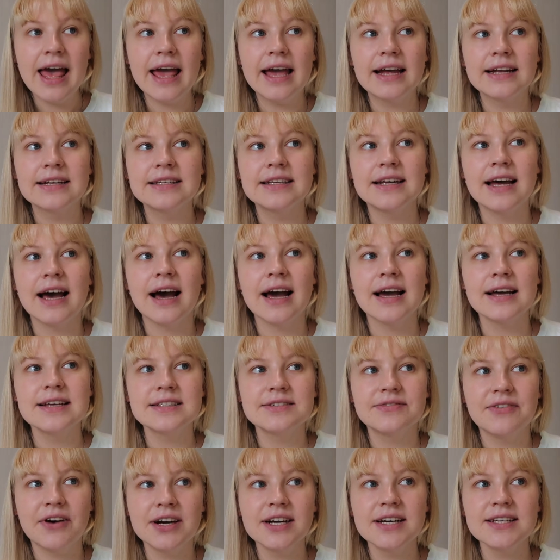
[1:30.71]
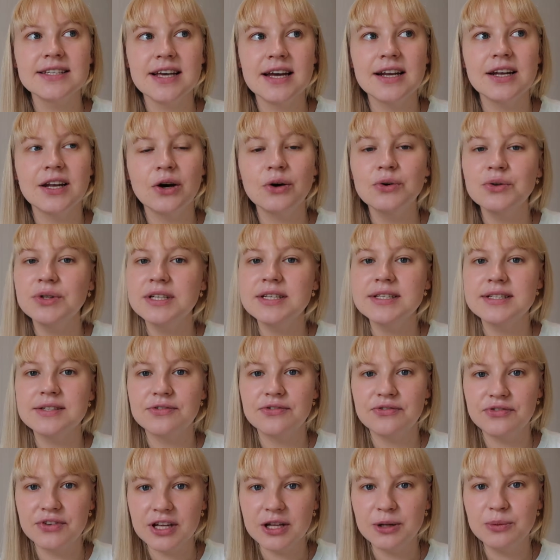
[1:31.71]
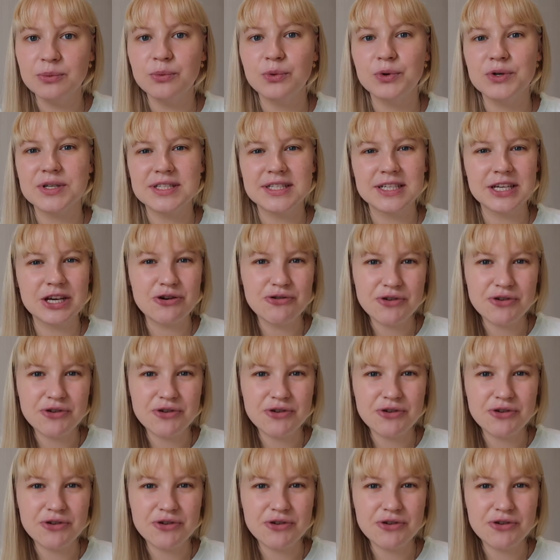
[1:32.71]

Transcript: And as far as I know, this film was